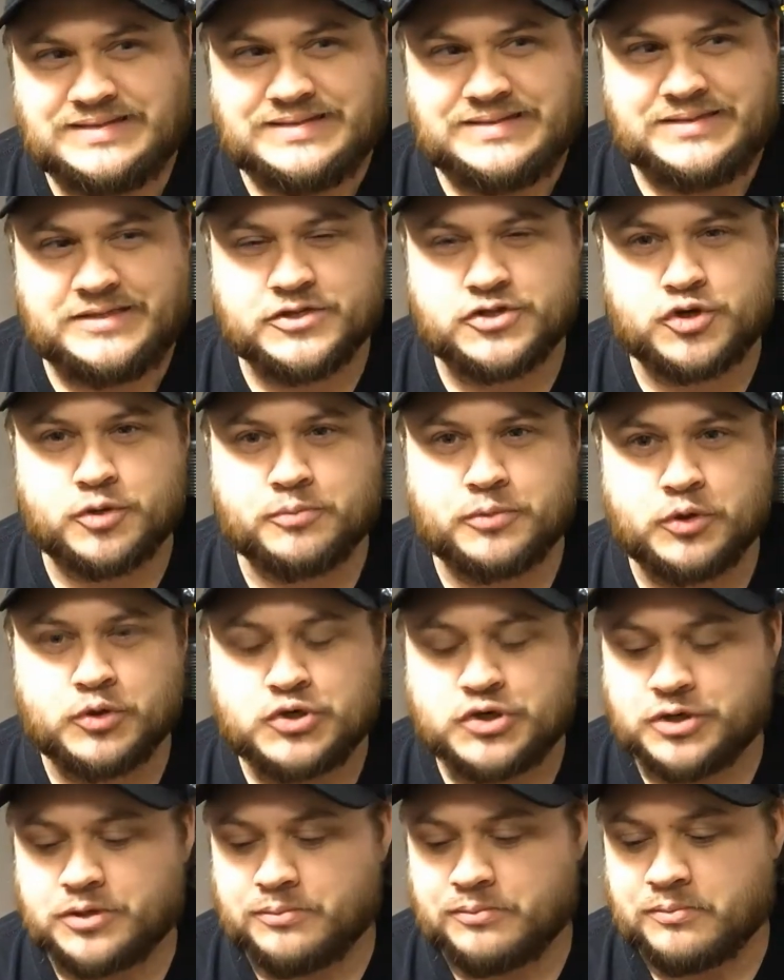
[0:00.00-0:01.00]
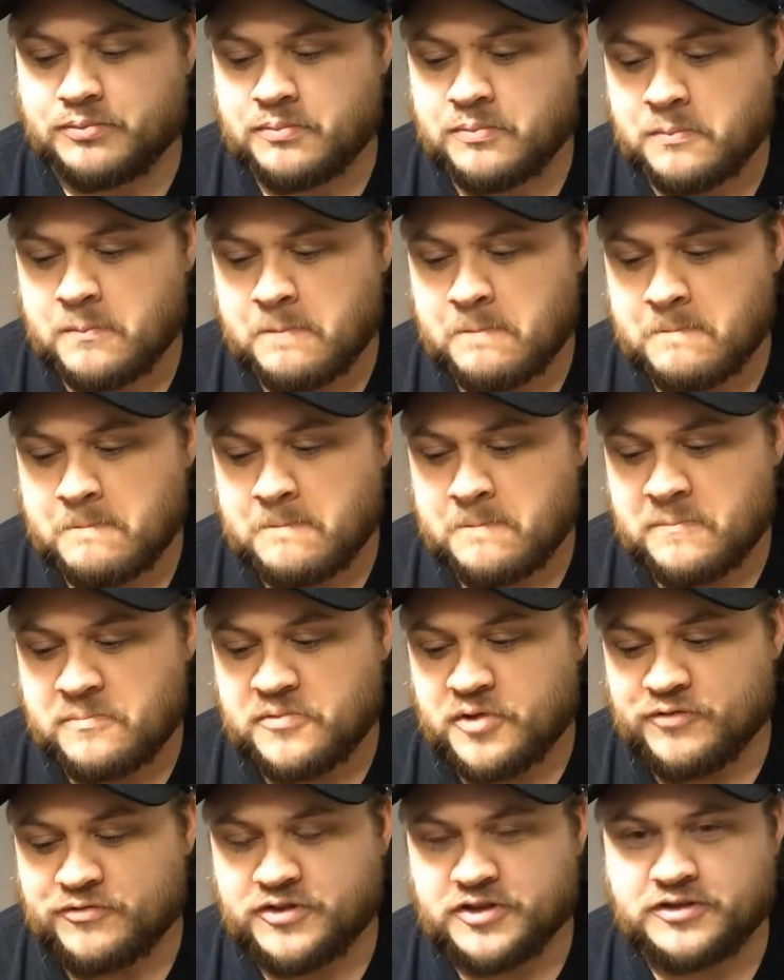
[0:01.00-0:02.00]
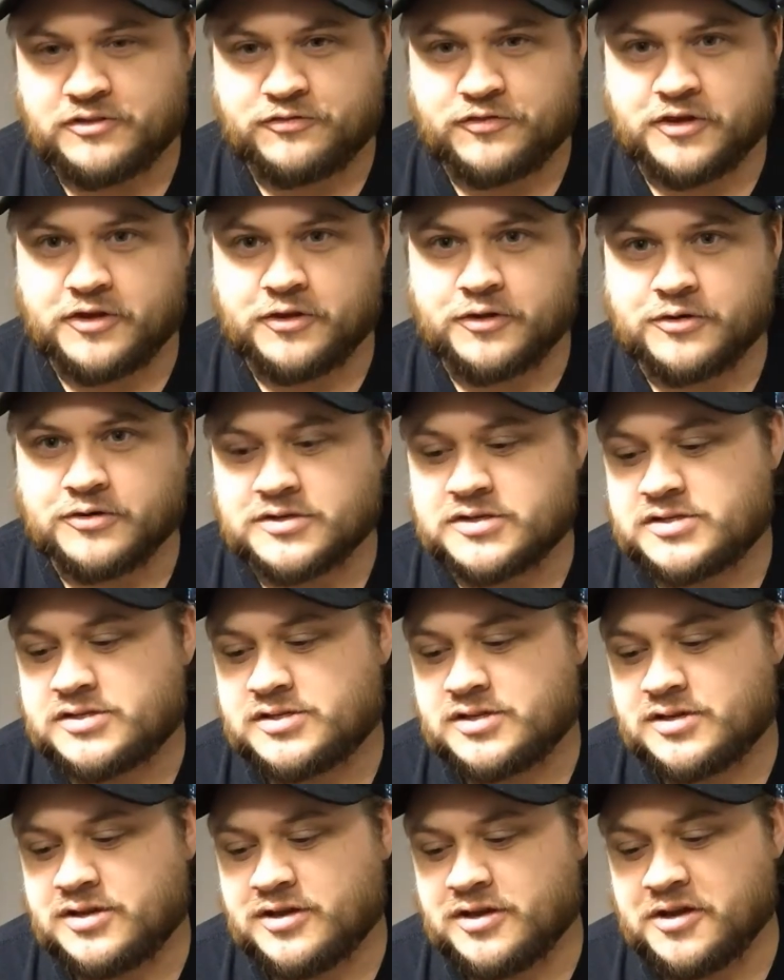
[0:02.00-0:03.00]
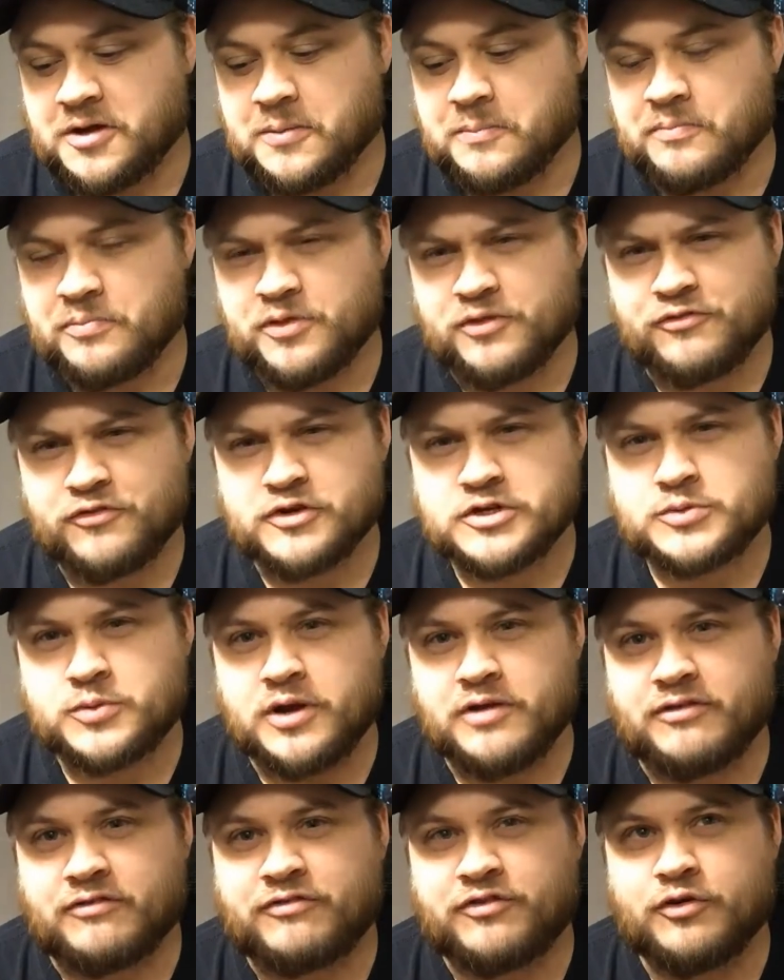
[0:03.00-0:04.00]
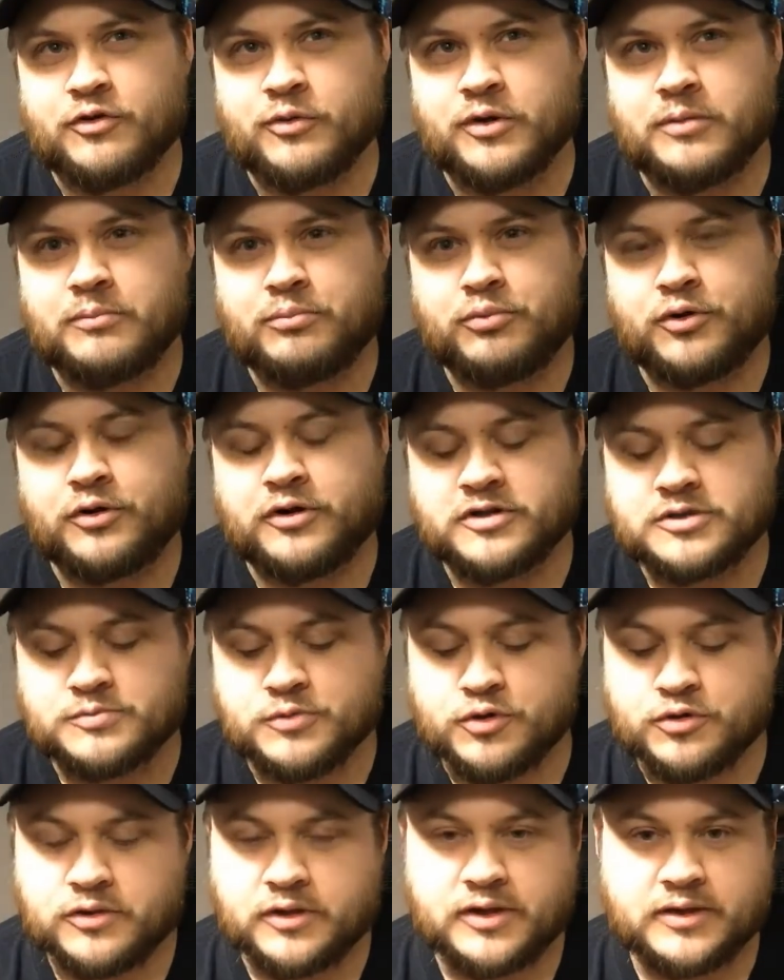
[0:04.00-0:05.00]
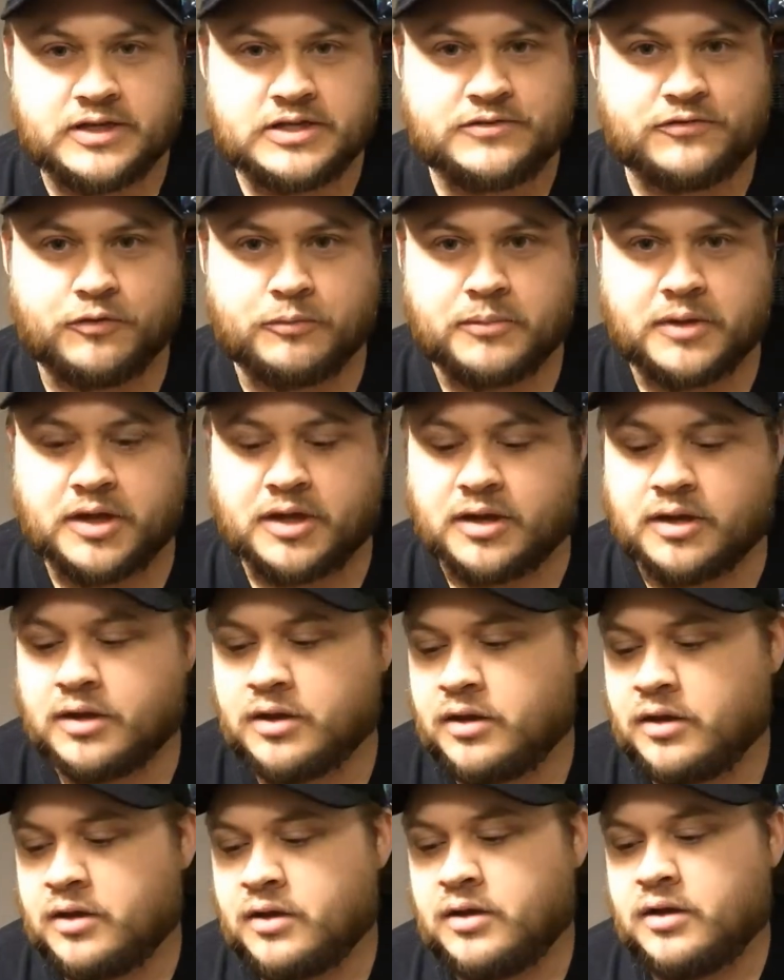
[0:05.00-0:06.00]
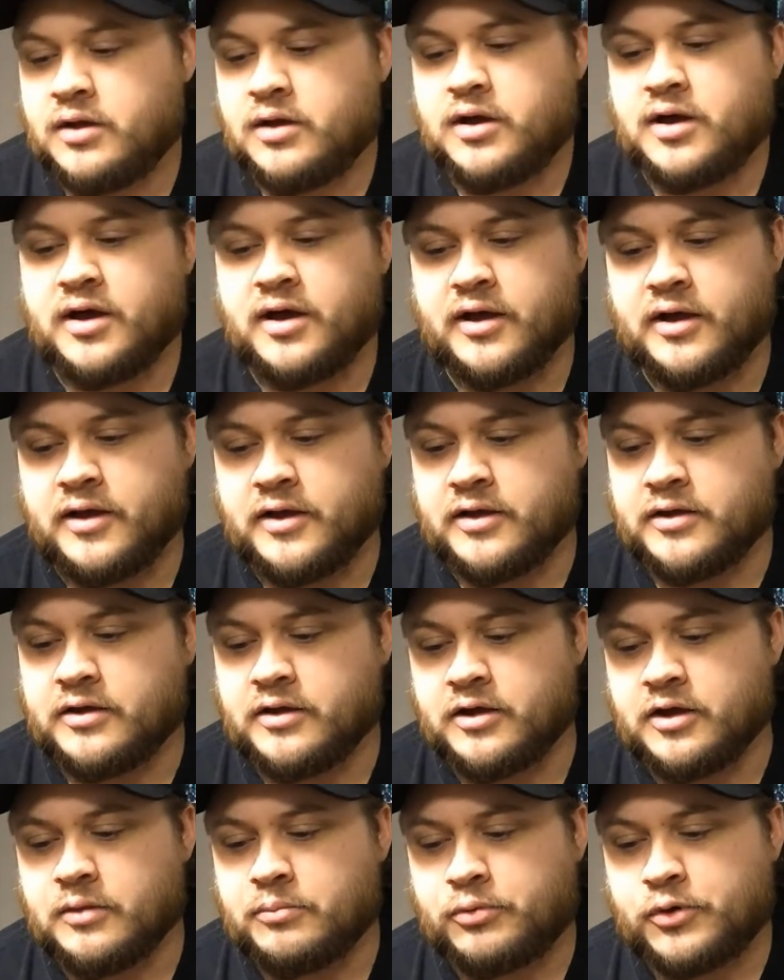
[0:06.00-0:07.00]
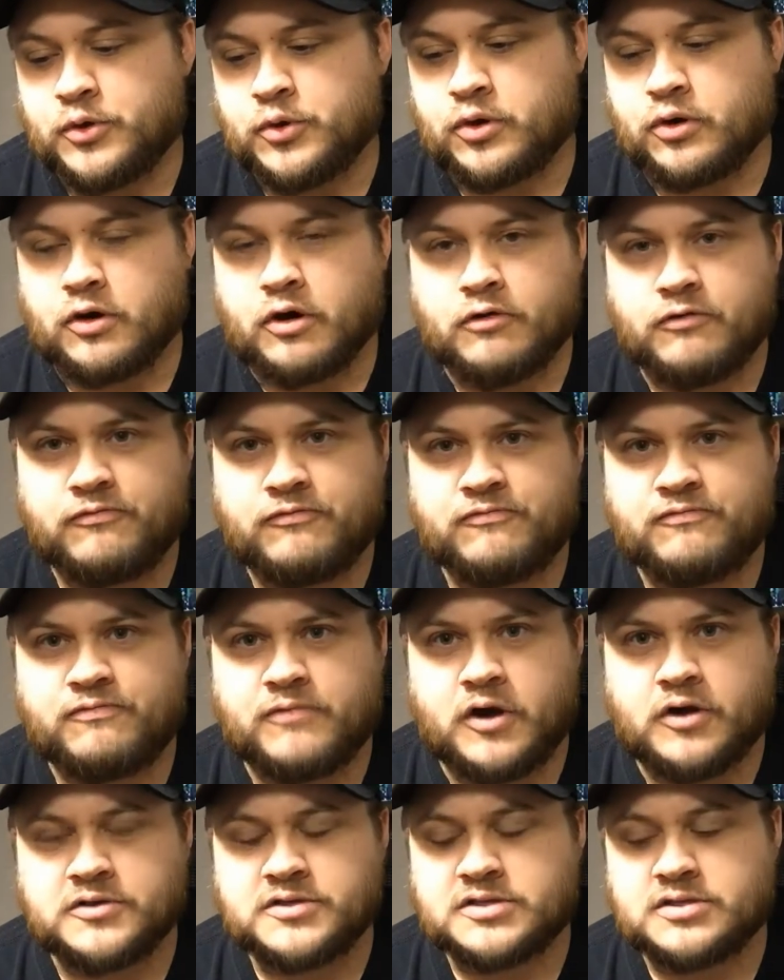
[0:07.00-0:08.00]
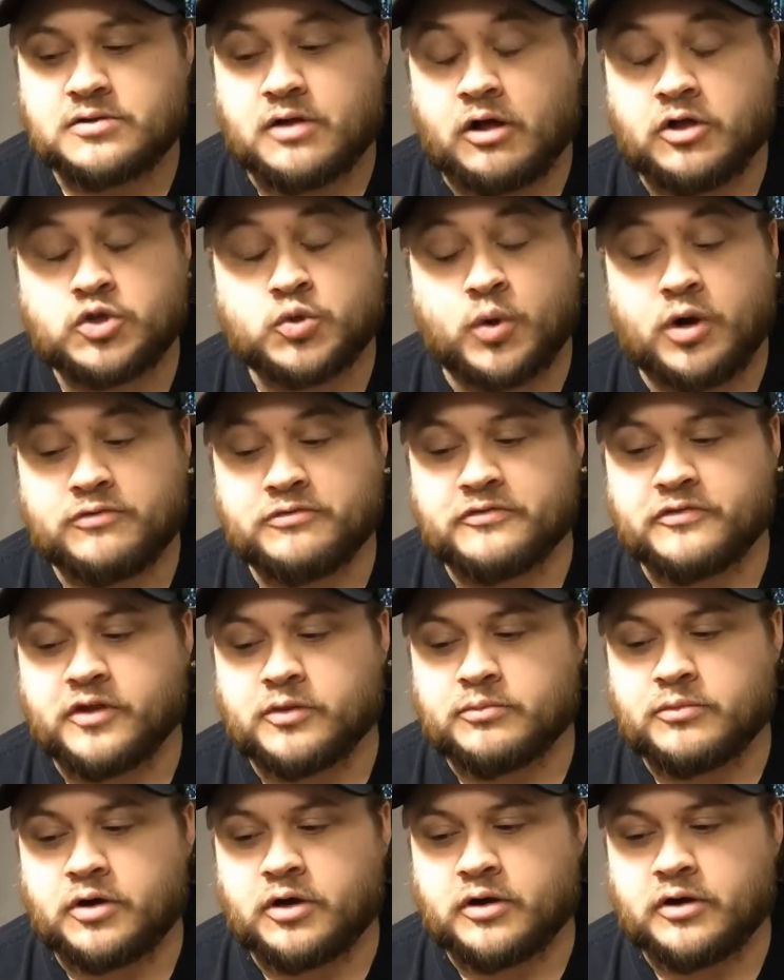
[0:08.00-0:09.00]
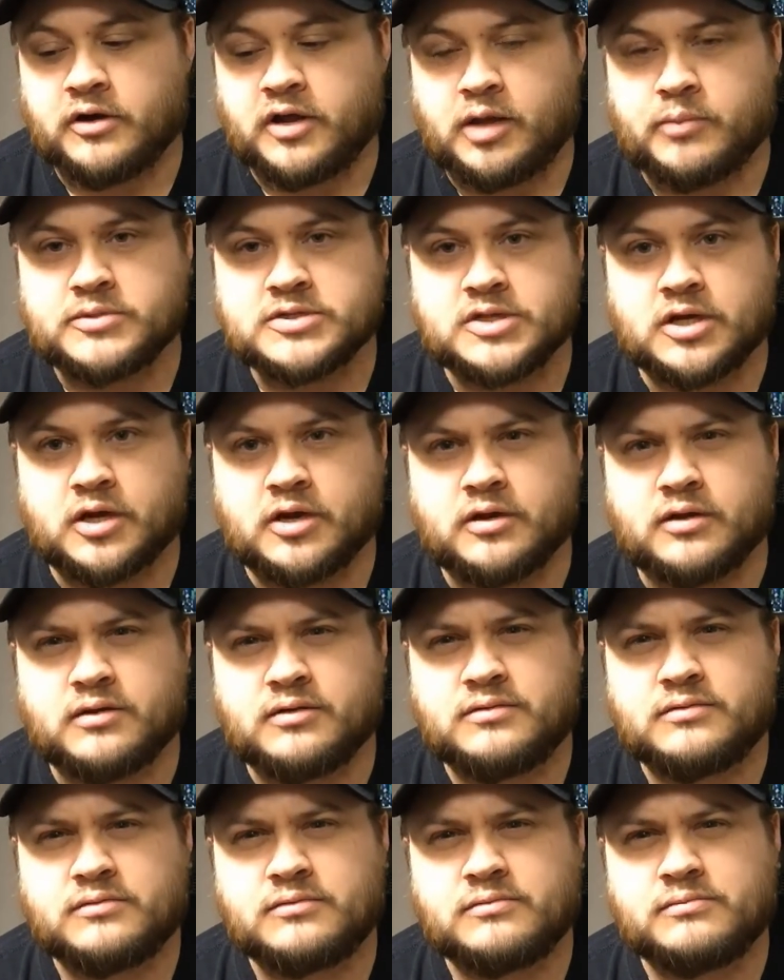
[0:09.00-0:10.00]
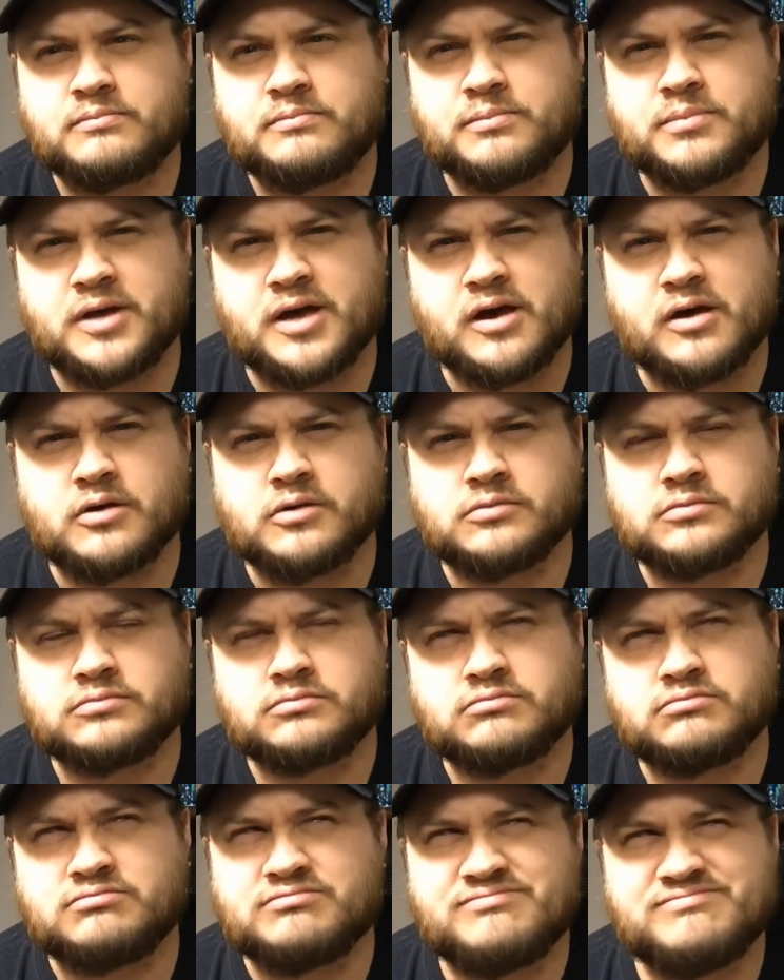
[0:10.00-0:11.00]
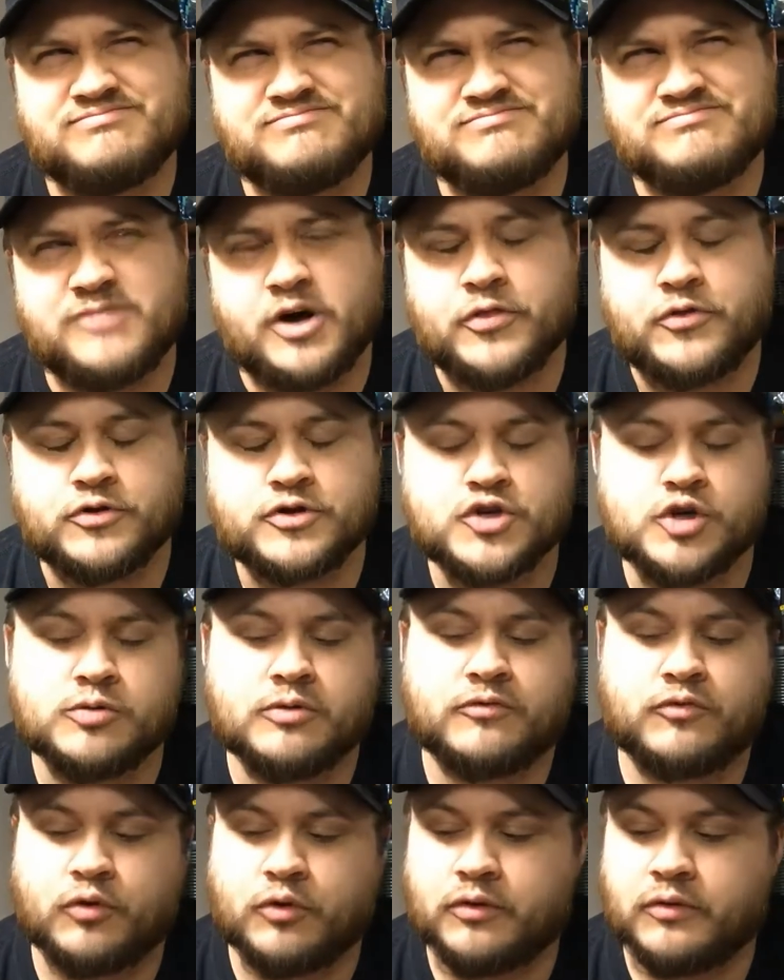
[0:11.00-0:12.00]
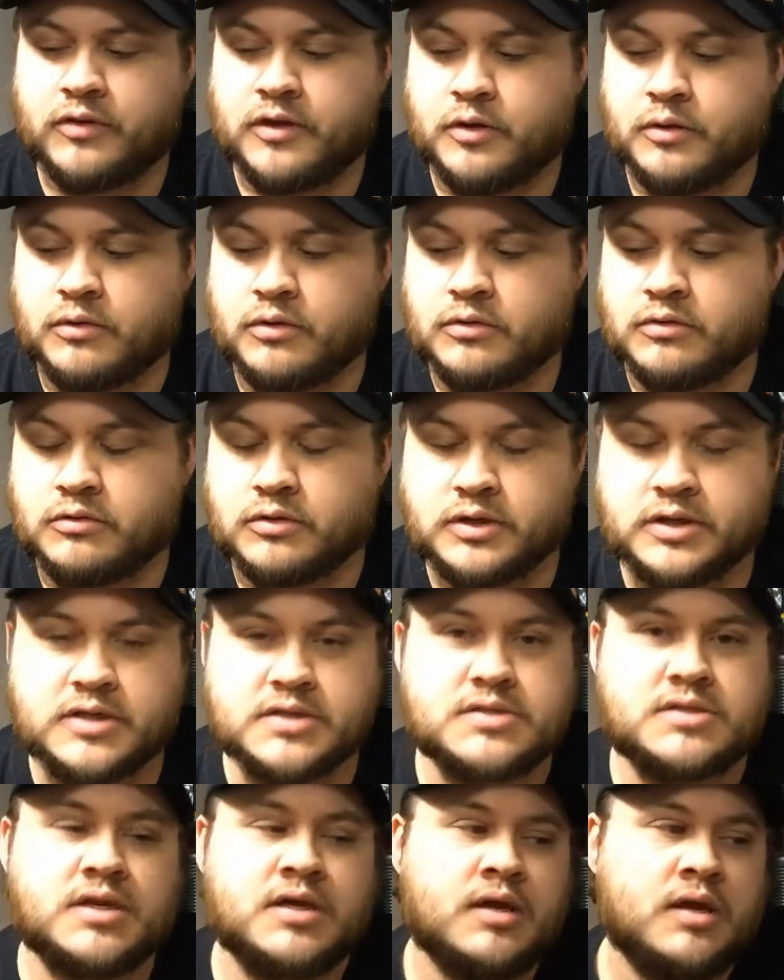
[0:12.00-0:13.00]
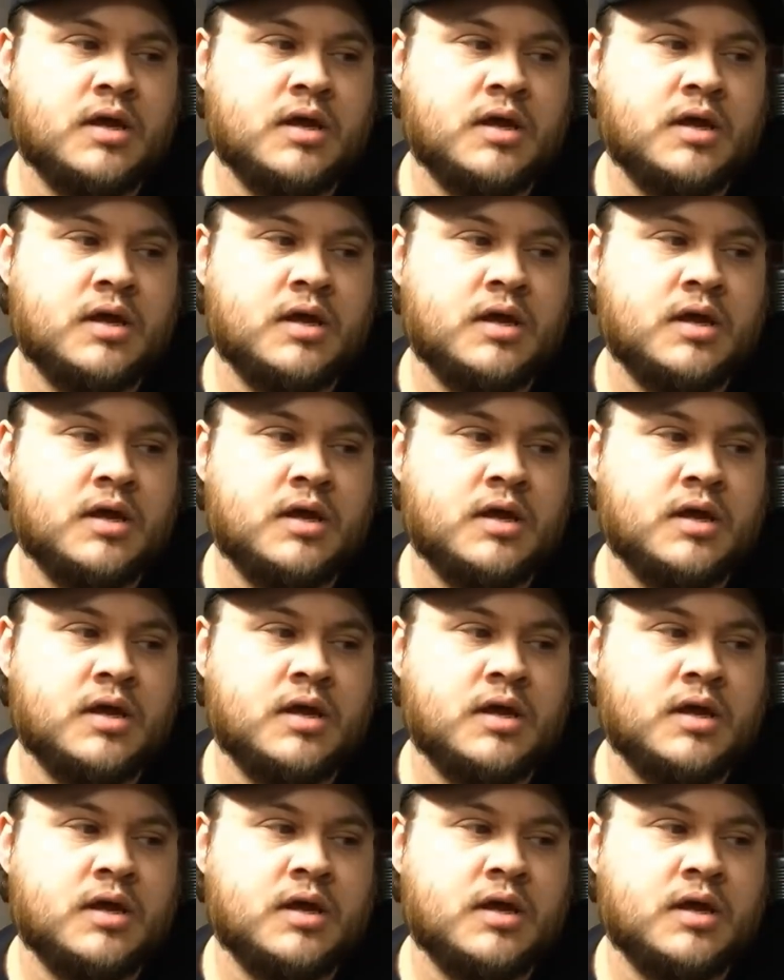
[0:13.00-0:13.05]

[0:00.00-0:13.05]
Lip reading: distribution of these figures. The first wave, I feel, went pretty smoothly, at least for me. I had pre-ordered all 12 of them on Amazon about a month or two before they were released,